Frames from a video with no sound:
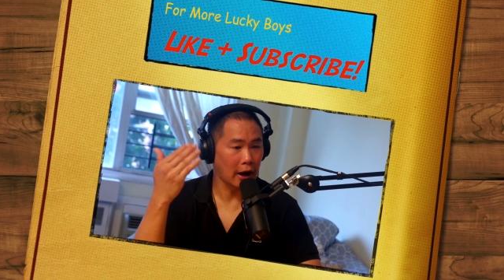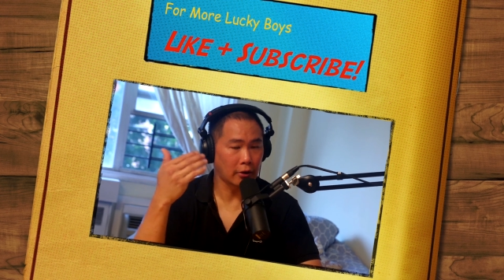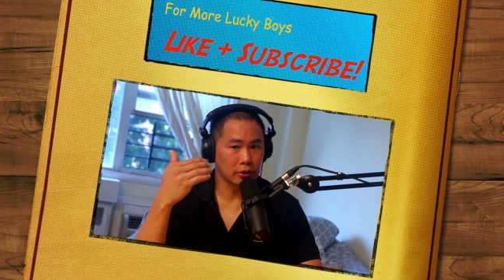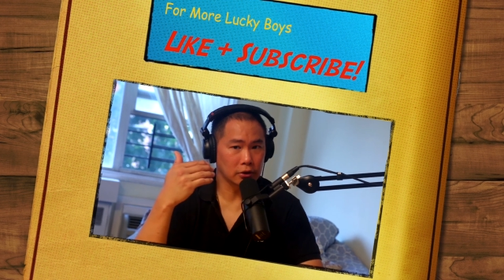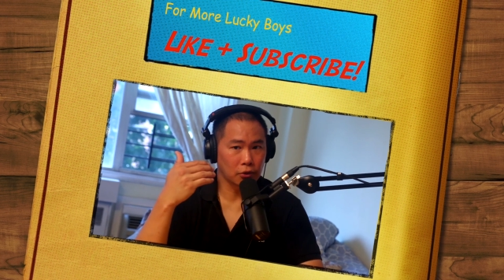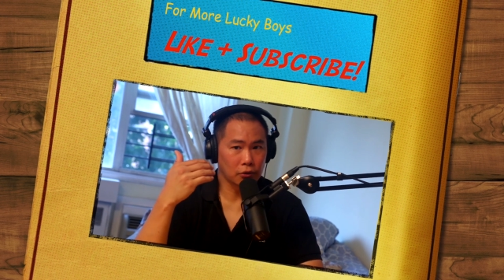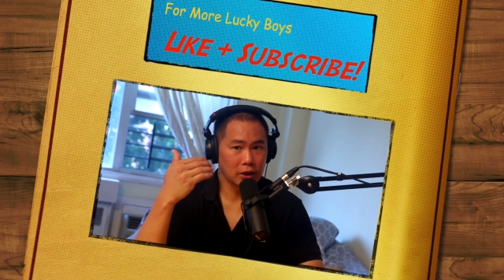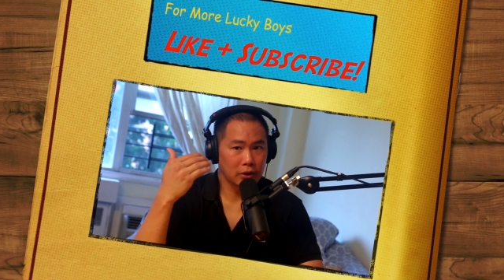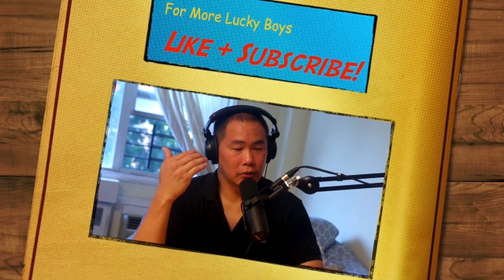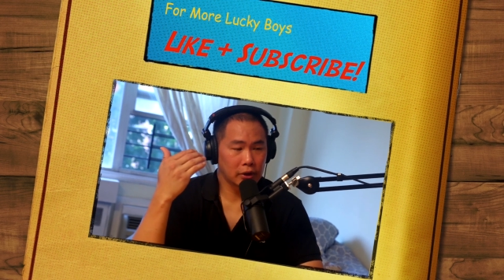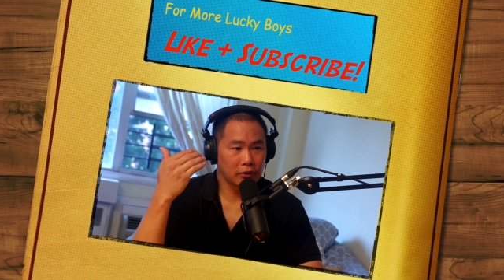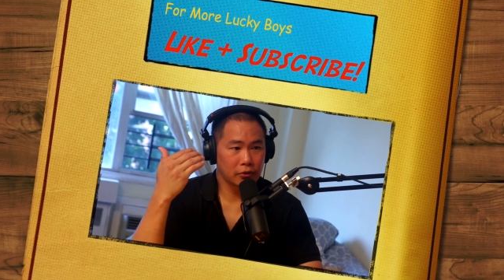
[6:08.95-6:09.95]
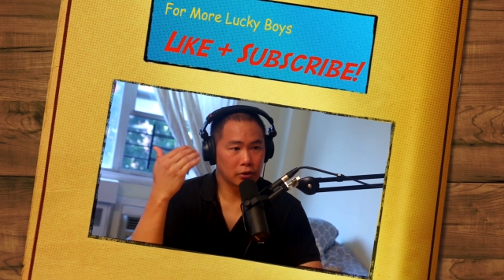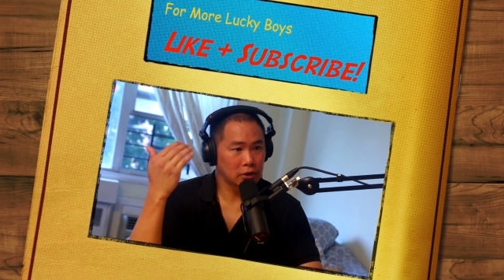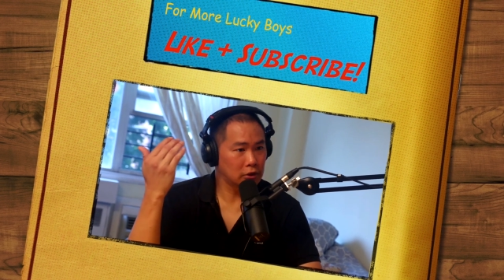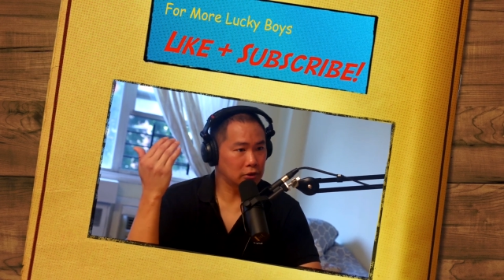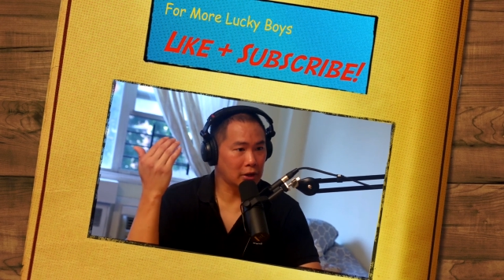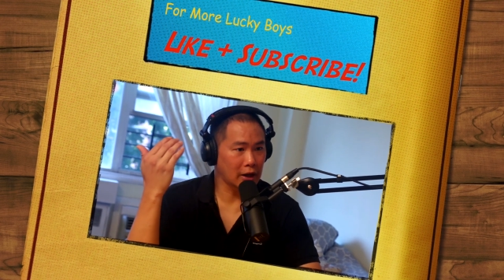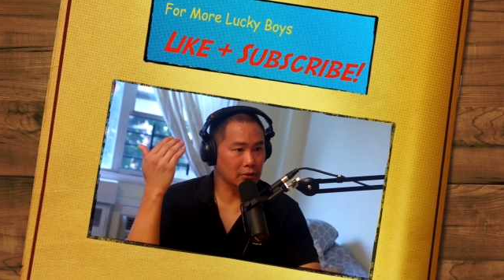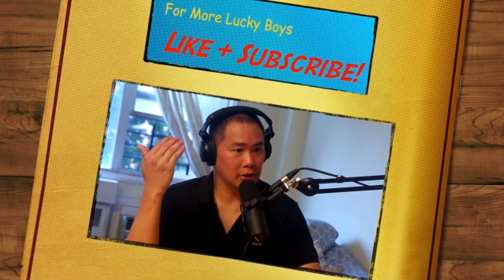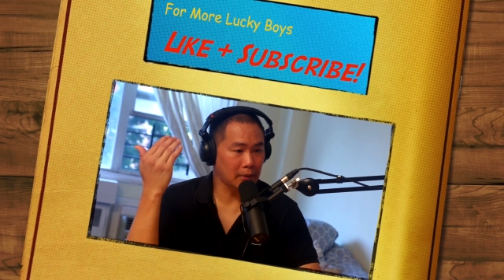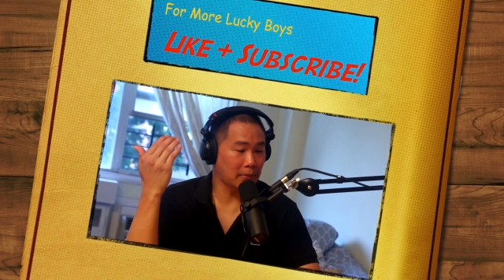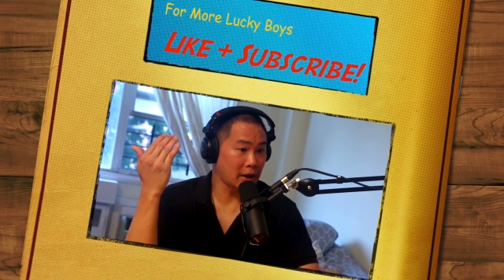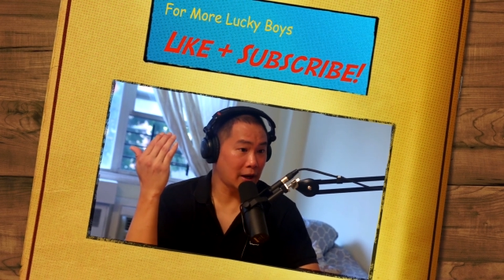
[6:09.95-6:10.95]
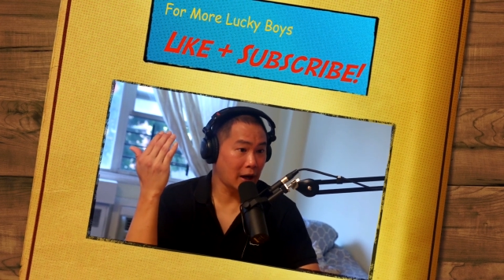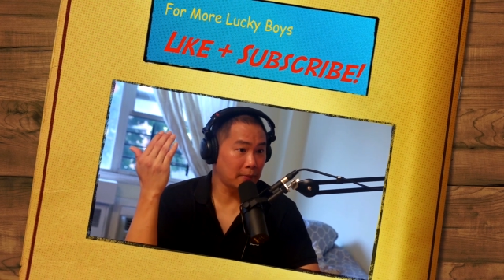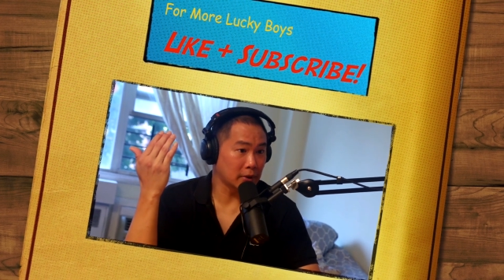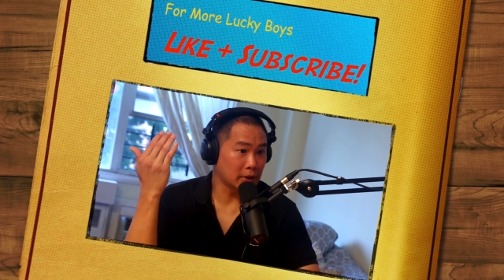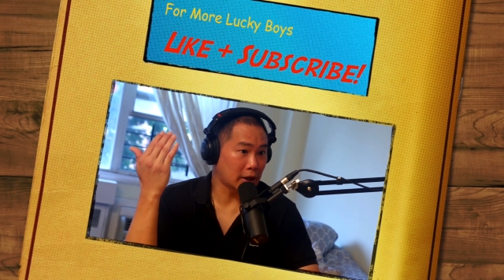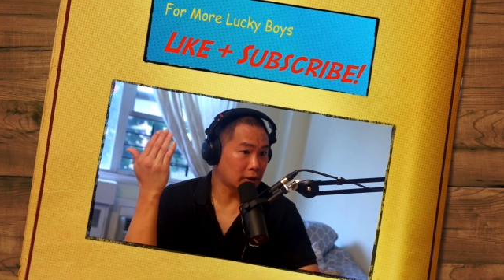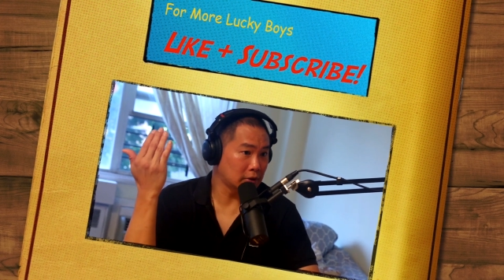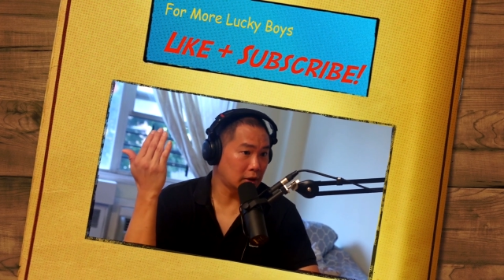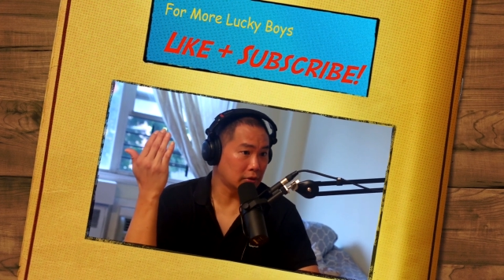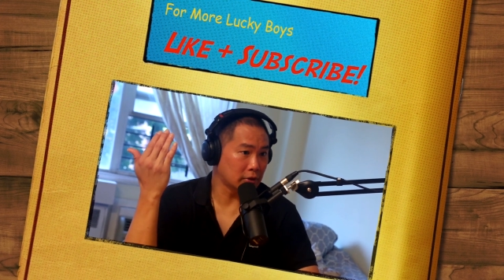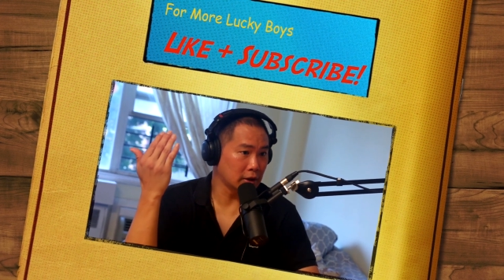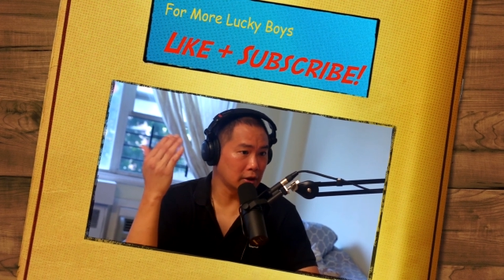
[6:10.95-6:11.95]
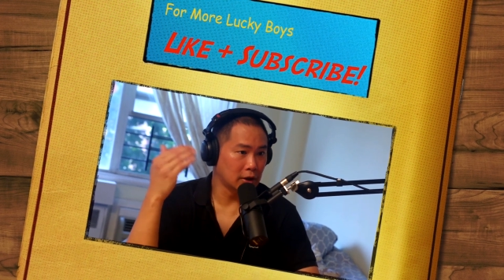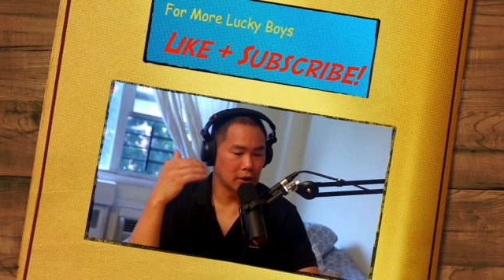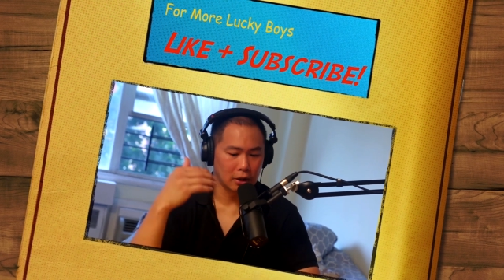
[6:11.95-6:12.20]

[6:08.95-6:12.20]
Out in Korea, whatever, you know, that might happen. I don't know, right?